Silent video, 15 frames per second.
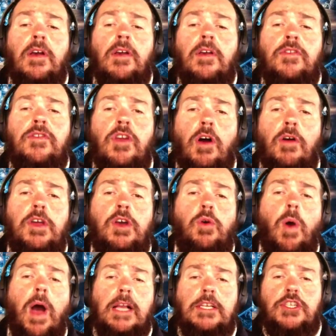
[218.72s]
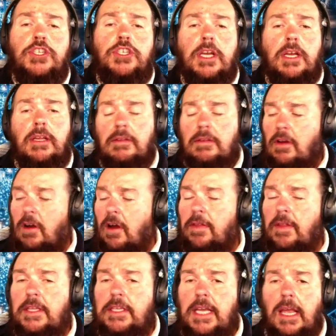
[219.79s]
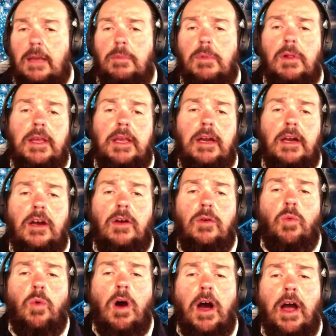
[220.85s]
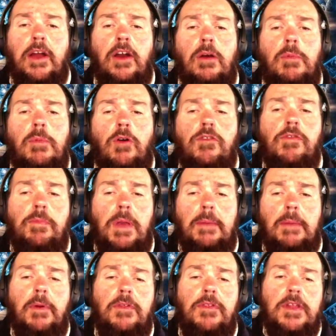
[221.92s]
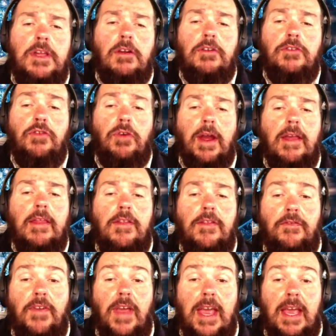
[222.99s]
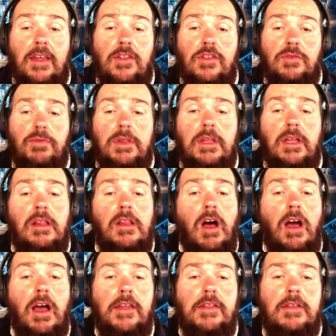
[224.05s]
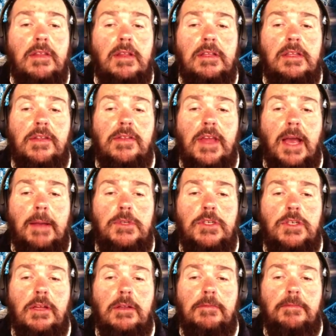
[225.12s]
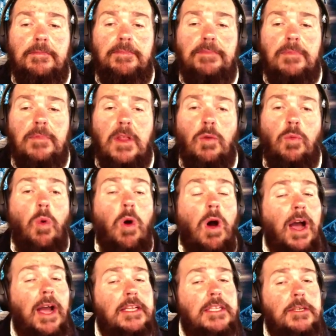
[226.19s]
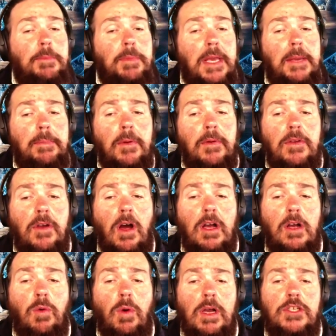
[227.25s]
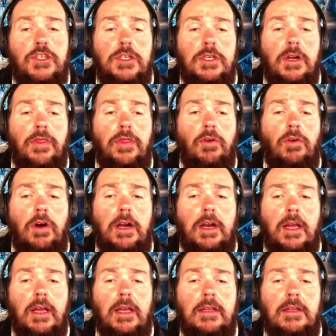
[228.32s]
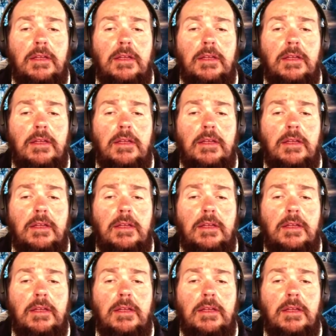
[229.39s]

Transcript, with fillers: So the question on the table here, why are most people still transfixed with the lies and the deception? Why do people not question authority?